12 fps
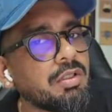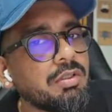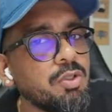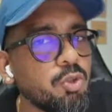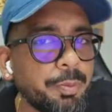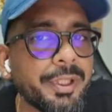
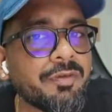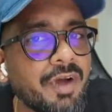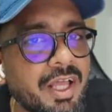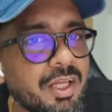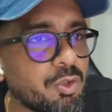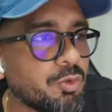loop in
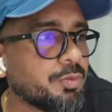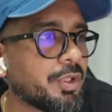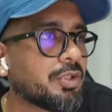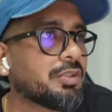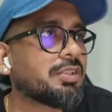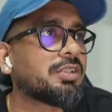via Loom,
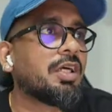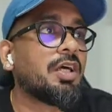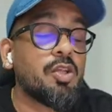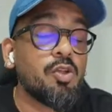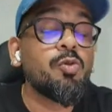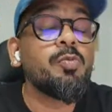because
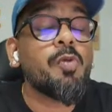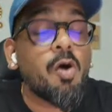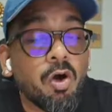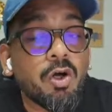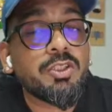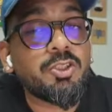Loom
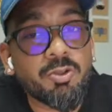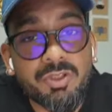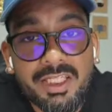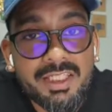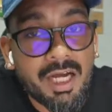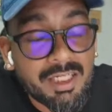also
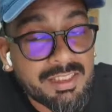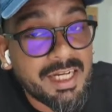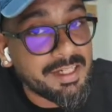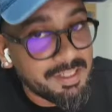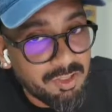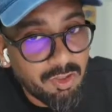can
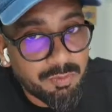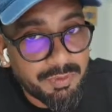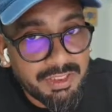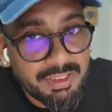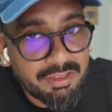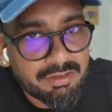attend your
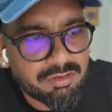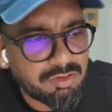meetings.